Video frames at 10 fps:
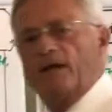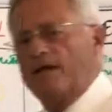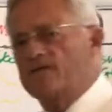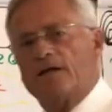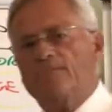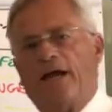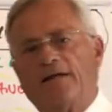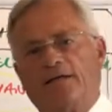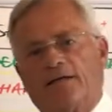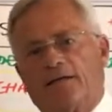is not
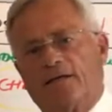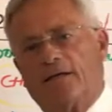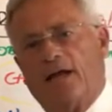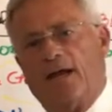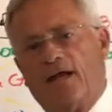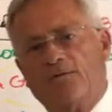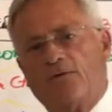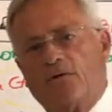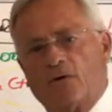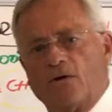magic. It is
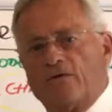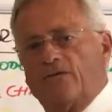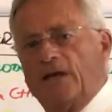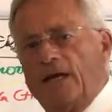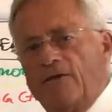because we